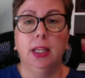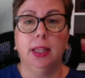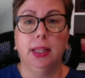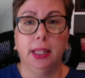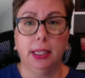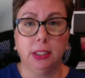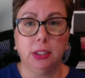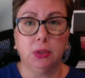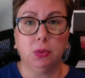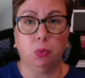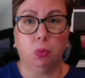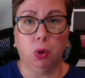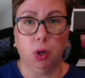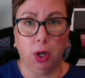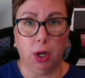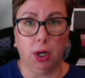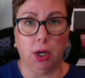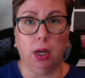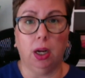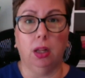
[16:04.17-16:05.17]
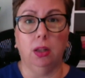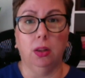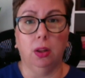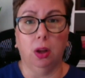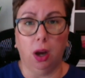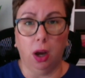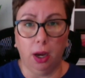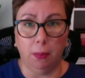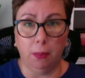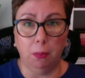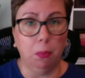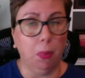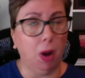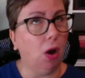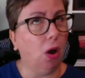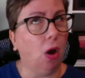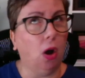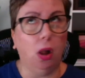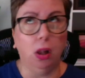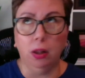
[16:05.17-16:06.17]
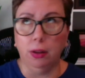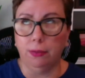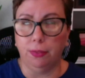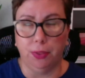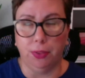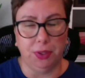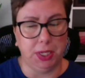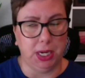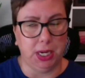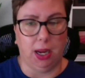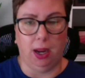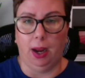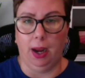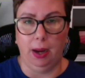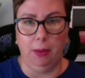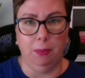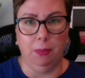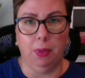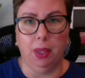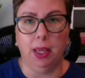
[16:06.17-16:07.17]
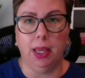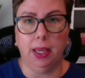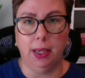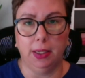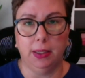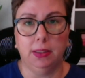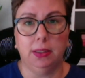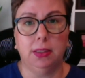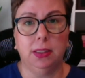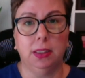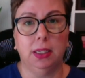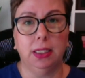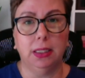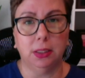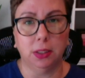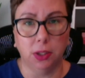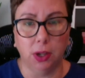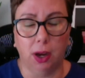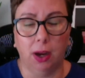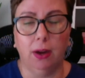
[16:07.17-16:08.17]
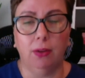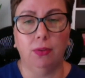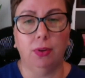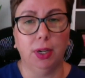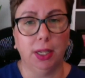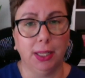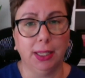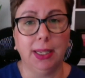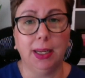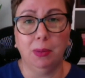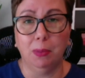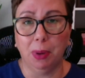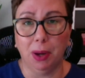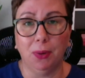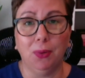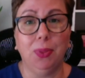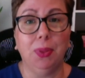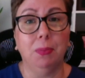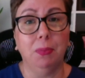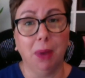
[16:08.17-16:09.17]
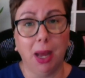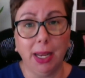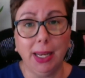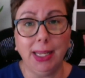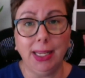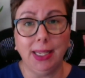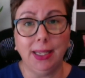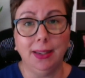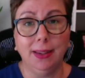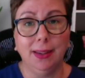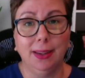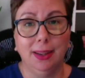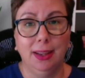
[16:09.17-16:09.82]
this work all of the time is it's not really about the money.